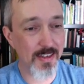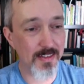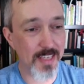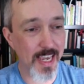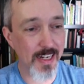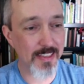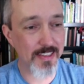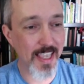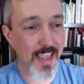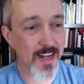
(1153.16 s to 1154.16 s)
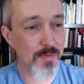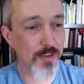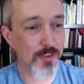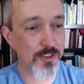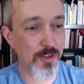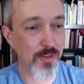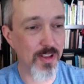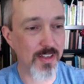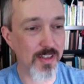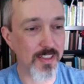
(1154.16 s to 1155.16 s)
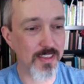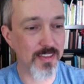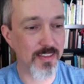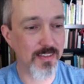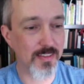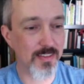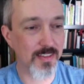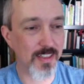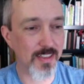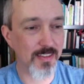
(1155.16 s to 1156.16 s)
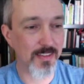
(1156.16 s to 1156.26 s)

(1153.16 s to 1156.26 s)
Catalyst Academy for so long that, like,